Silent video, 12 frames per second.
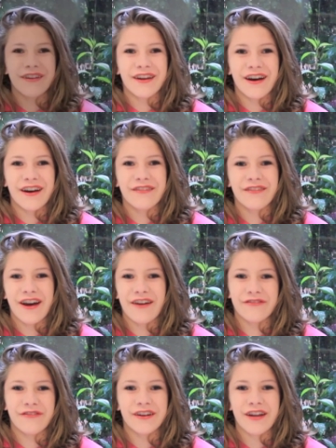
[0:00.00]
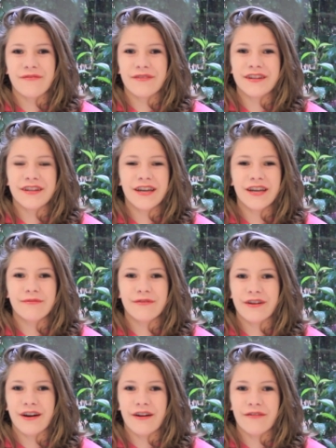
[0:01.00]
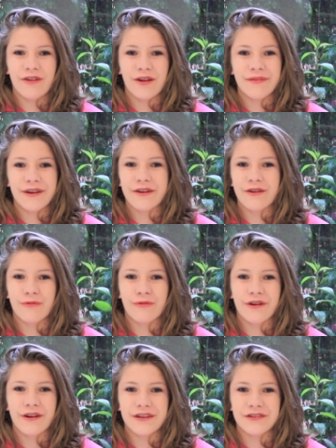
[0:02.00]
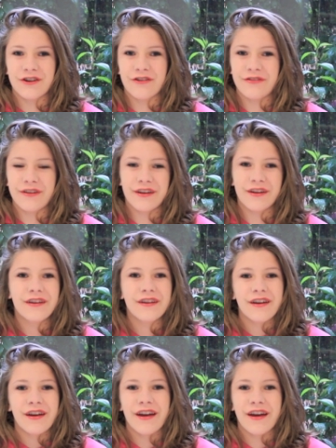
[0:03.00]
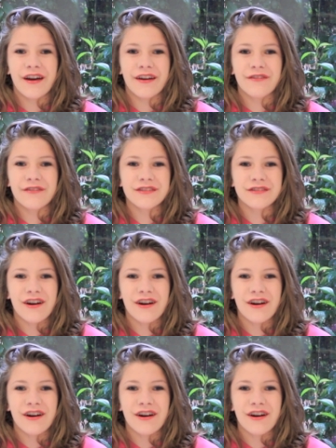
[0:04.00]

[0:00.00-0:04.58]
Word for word: We got to have a fun time with the team and we got a really big award and trophy and it was just